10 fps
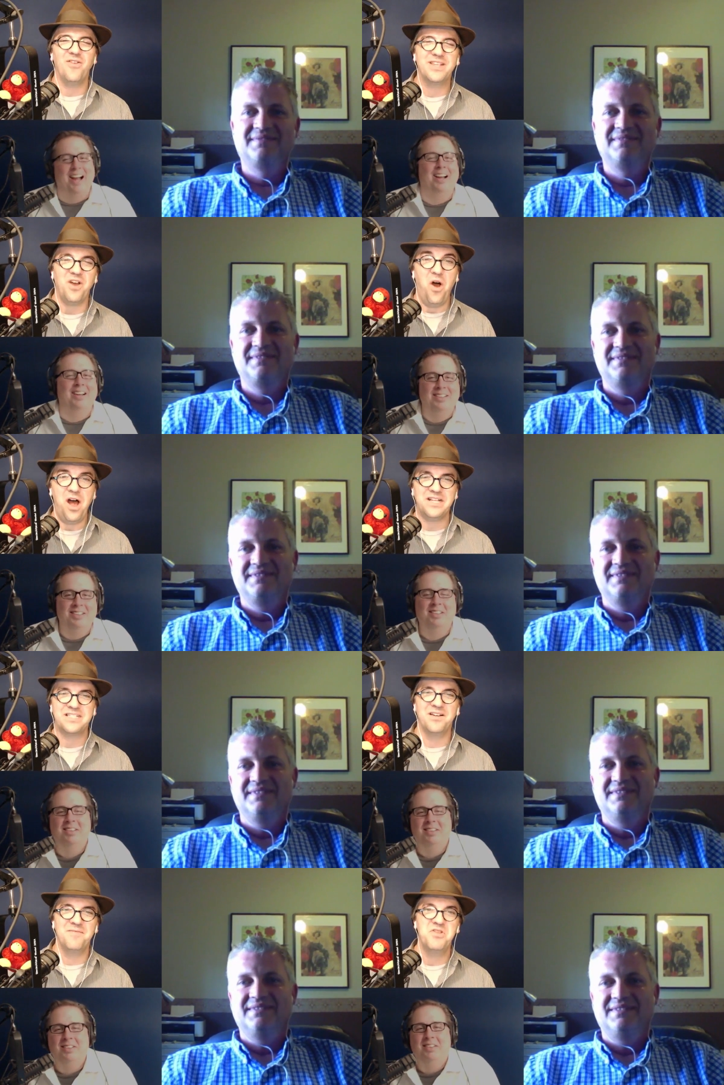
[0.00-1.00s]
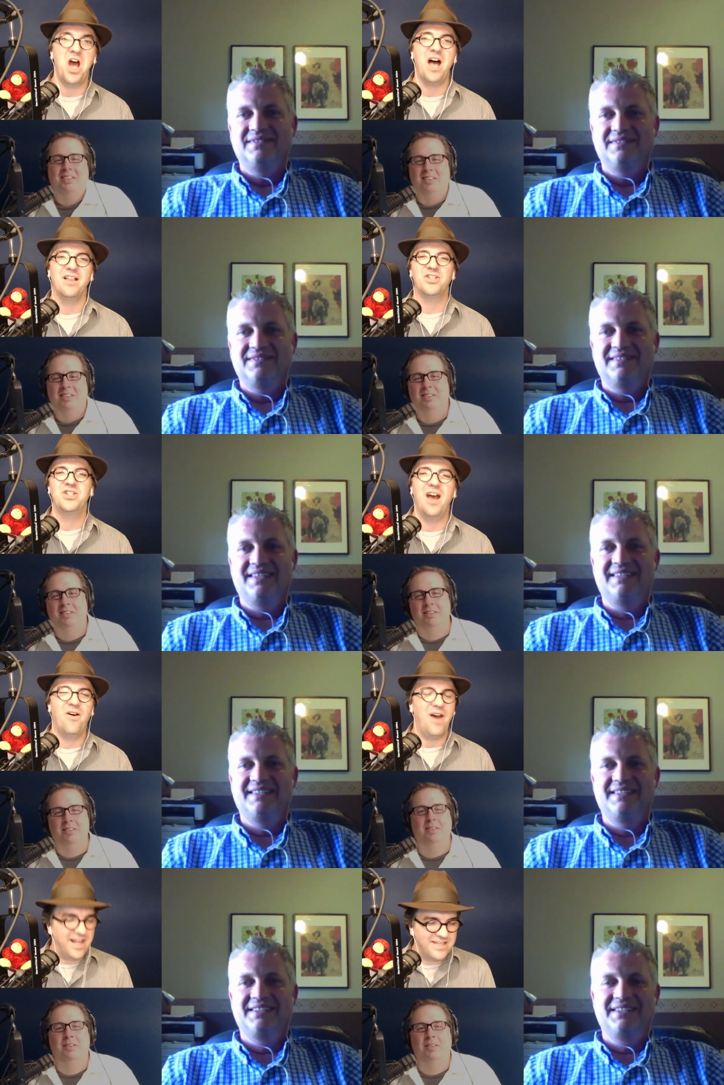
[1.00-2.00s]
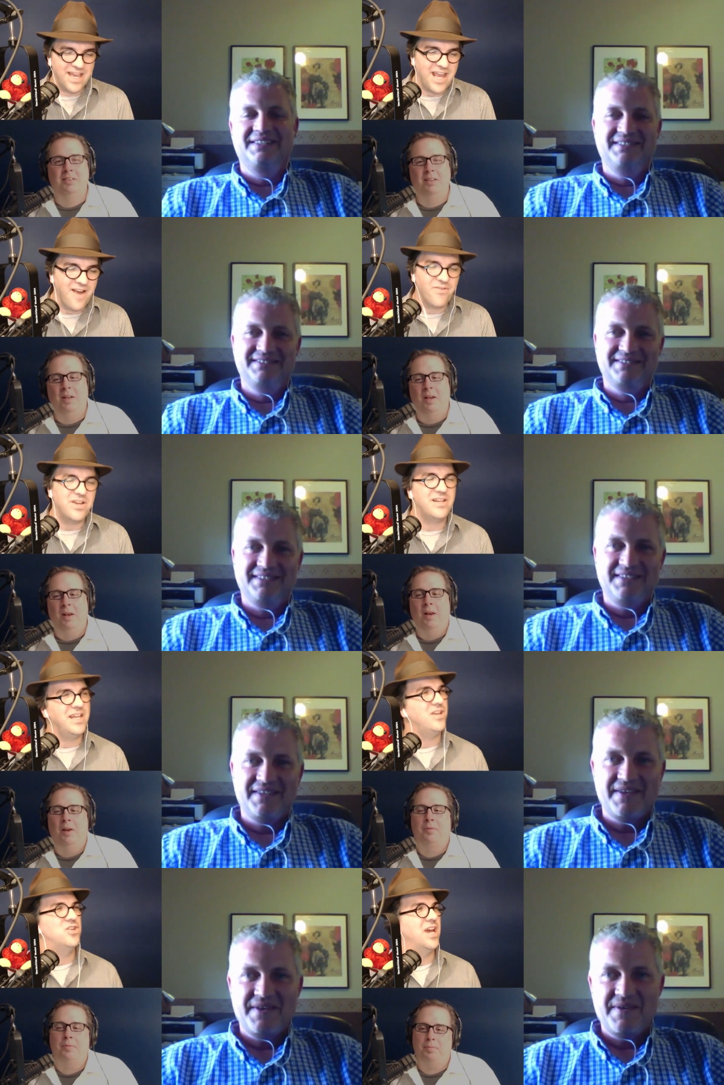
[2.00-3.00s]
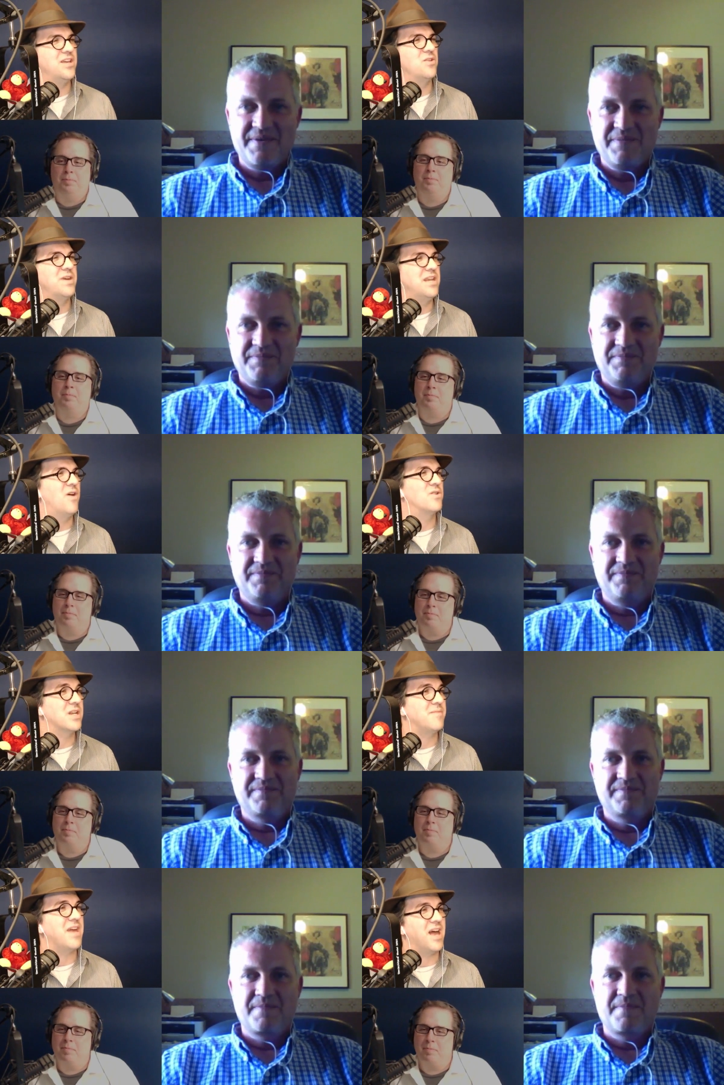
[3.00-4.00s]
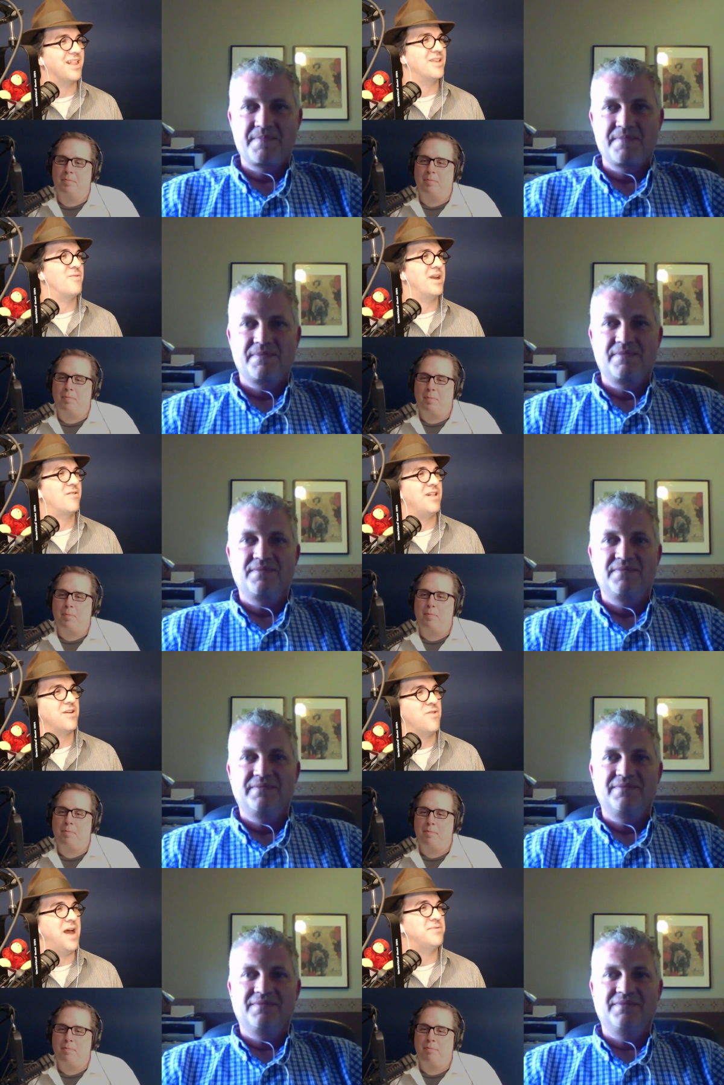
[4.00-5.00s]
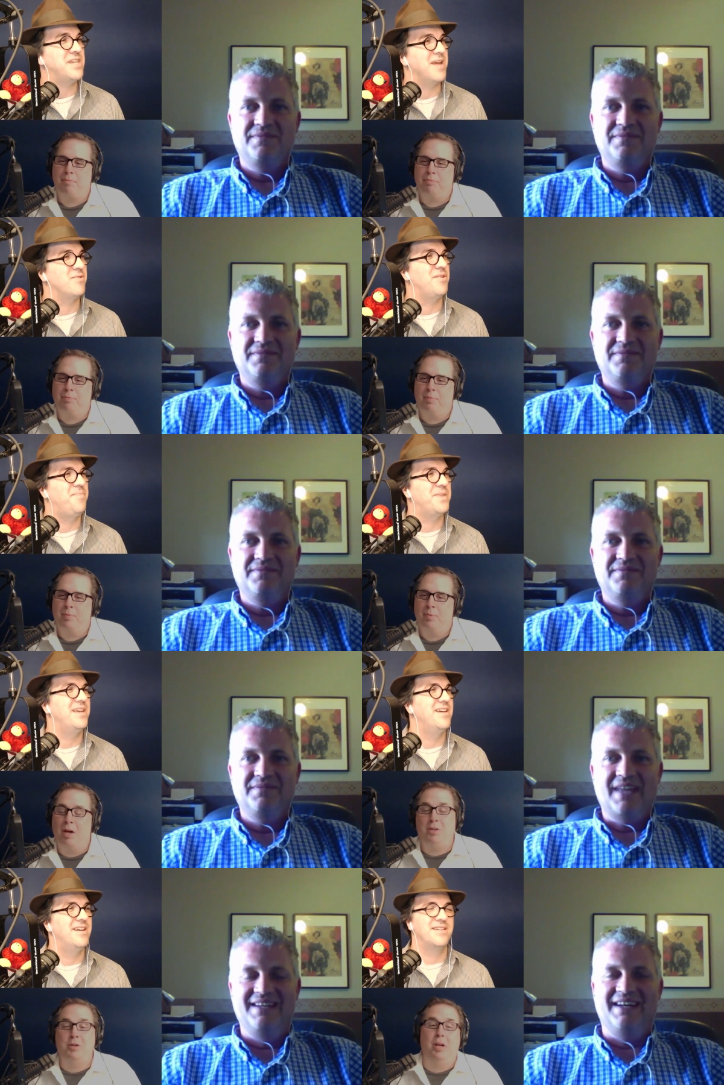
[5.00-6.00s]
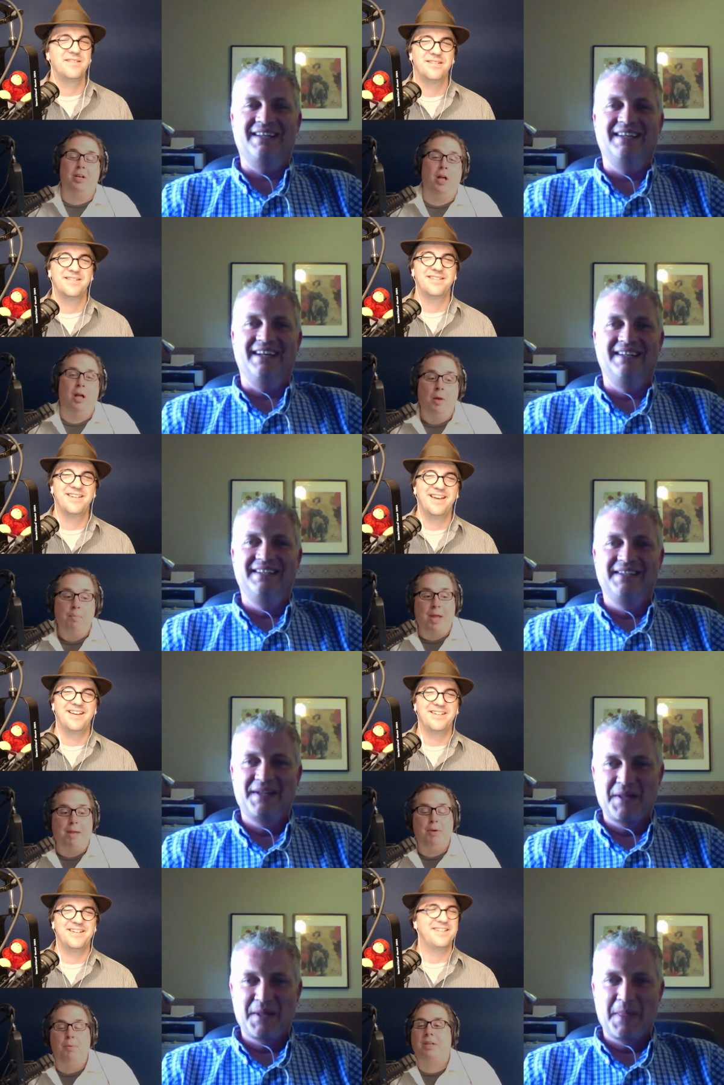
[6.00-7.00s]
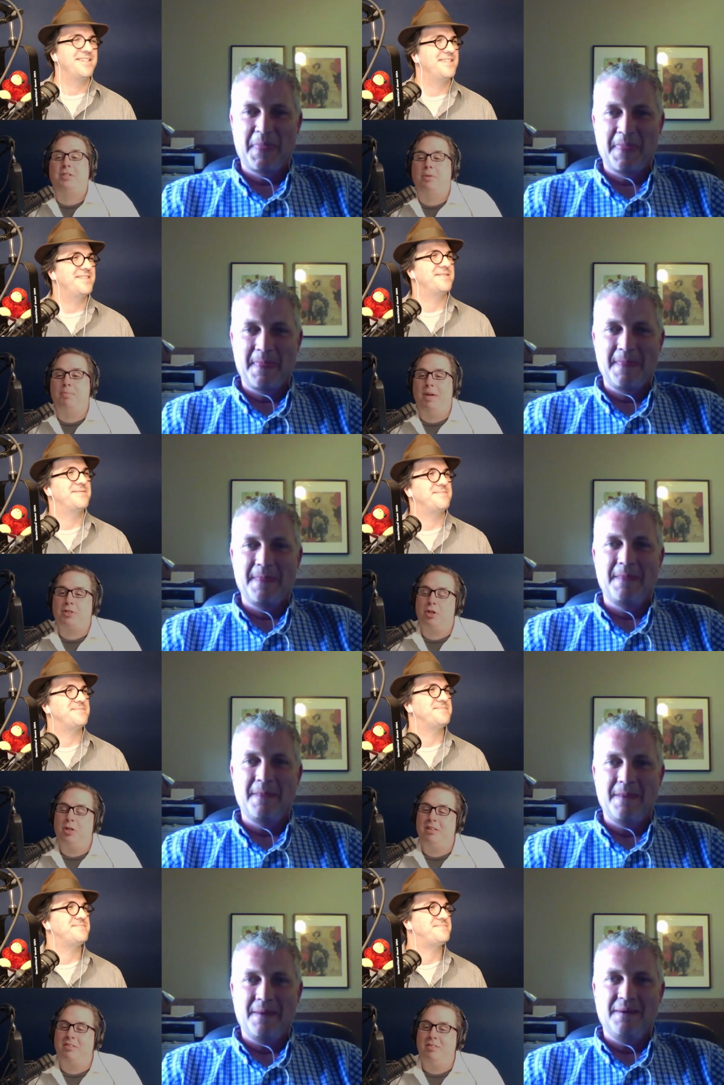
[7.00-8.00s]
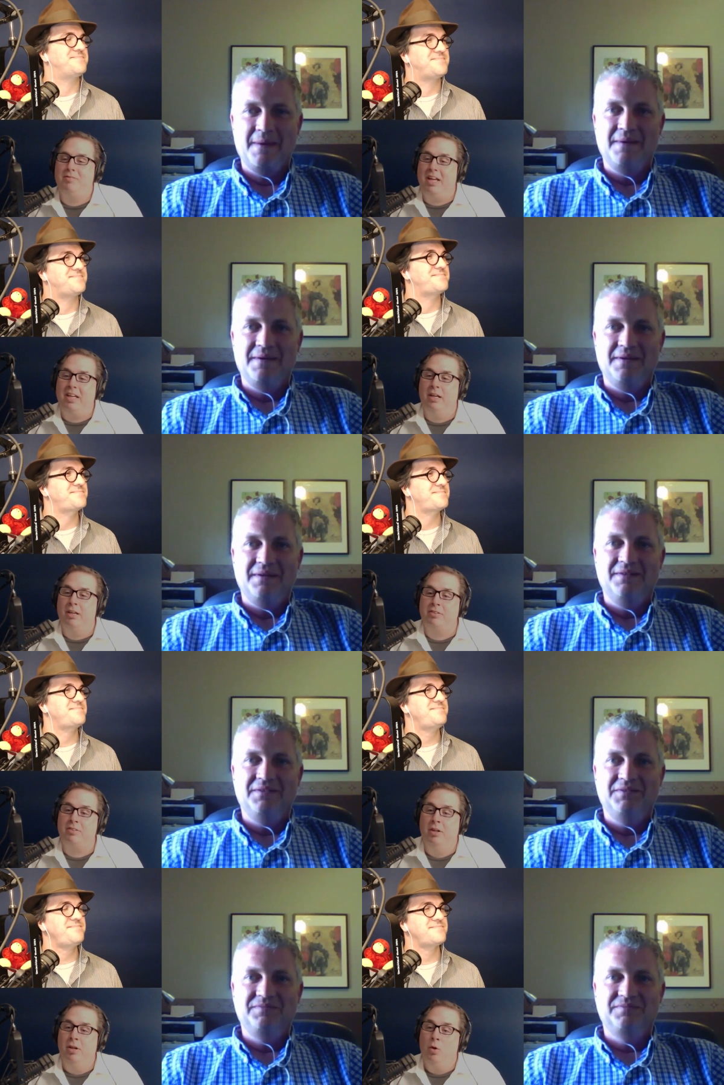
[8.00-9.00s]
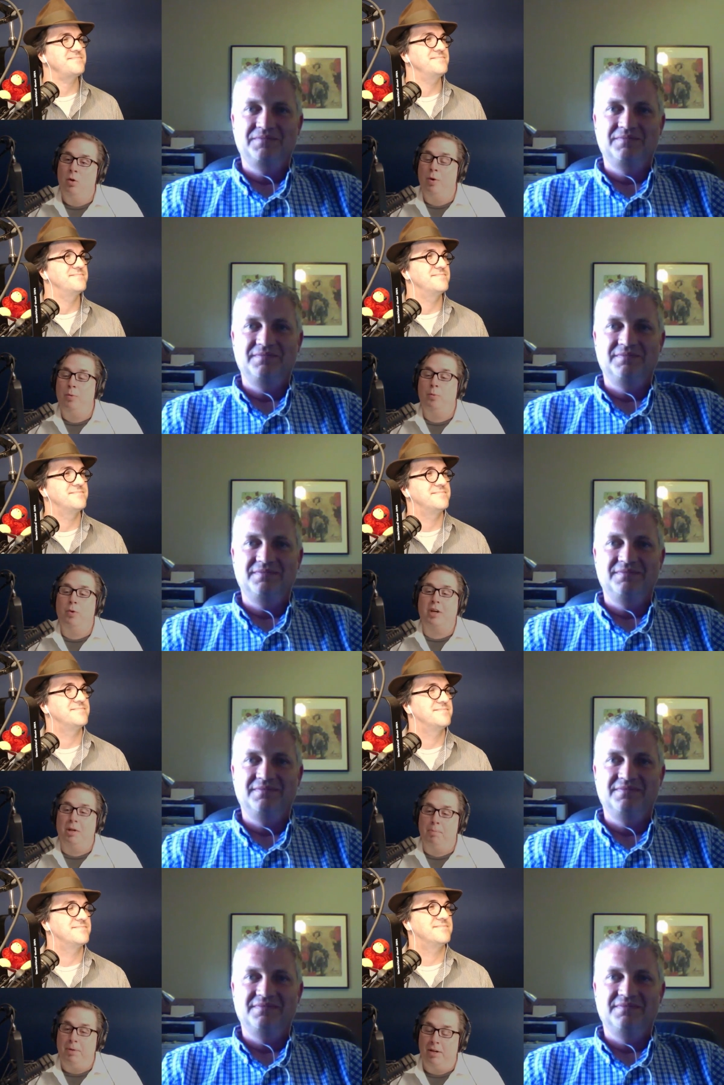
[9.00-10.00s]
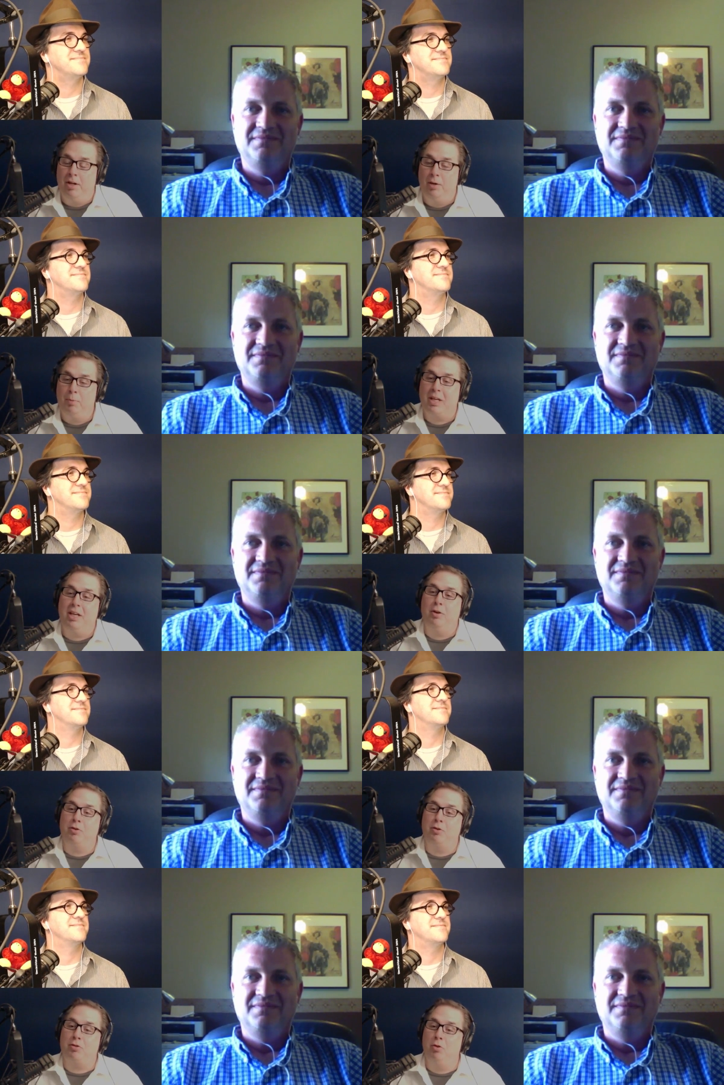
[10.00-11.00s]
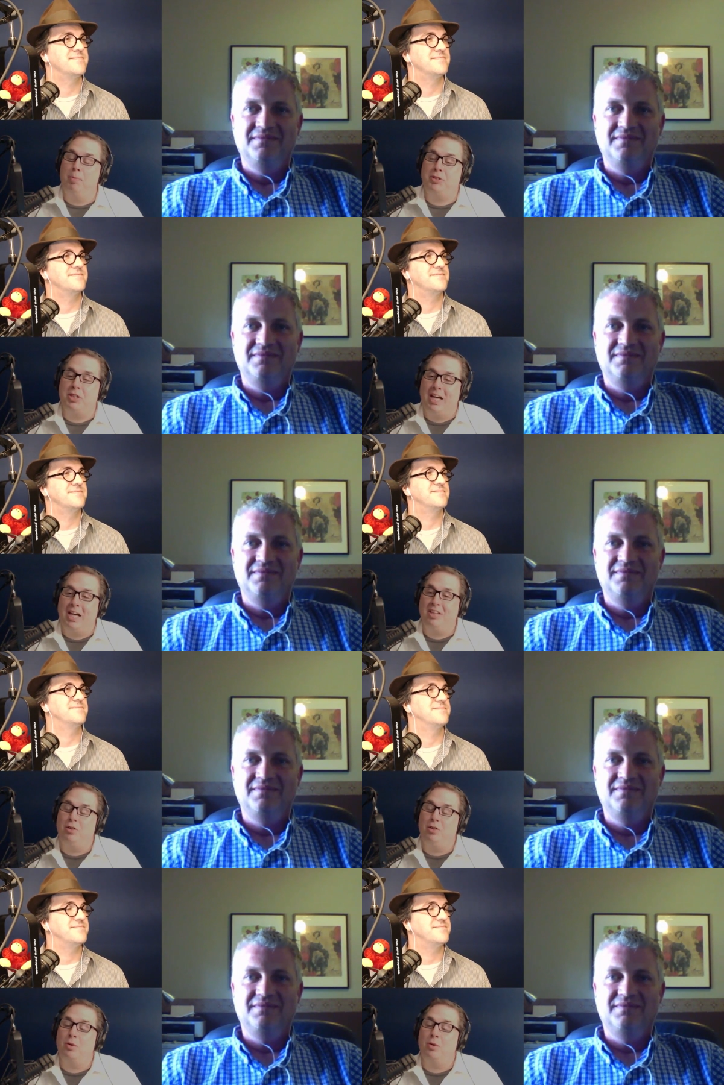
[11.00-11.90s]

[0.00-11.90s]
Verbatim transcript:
Speaker 1: all this awesome knowledge. Now it's like every DJ that we know is going to be huddled around a craps table. Are you going?
Speaker 2: to Maybe we should make sure he's in Vegas when we're going to be there and we can introduce him to a bunch of guys. He can do a